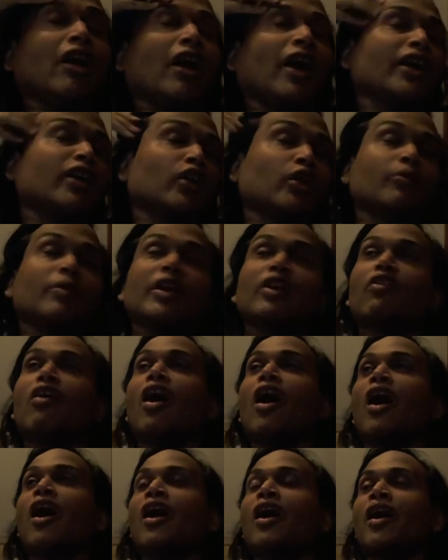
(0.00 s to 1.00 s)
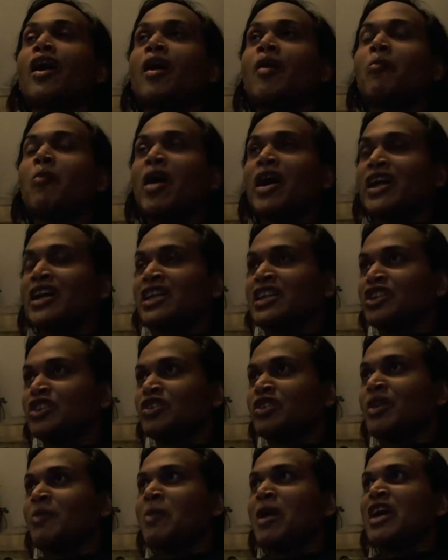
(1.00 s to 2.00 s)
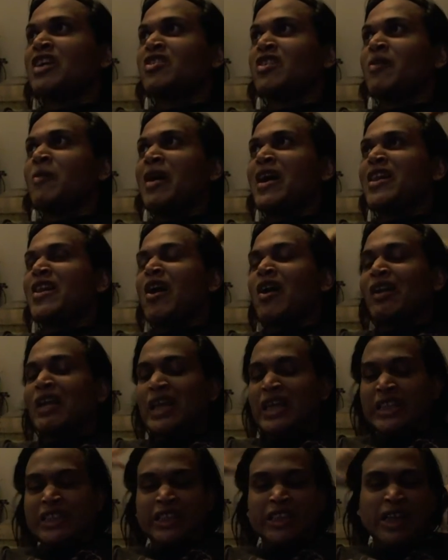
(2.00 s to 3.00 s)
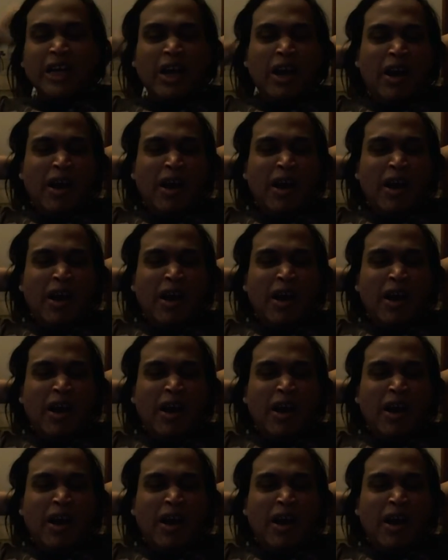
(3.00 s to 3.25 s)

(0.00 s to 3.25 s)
I could be wrong, but it's to the best of my knowledge.